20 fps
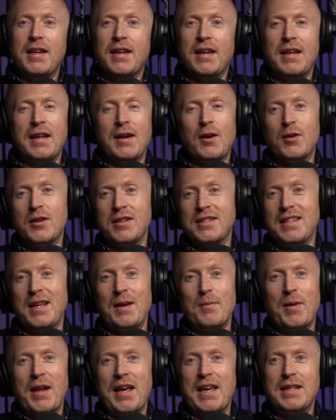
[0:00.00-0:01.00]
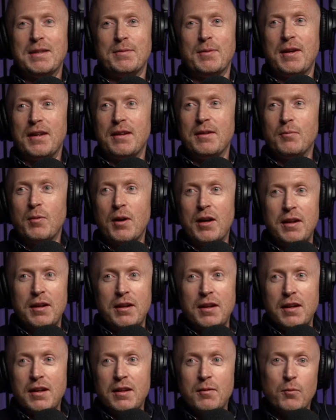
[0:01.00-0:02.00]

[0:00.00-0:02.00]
It, honestly, it plagues me when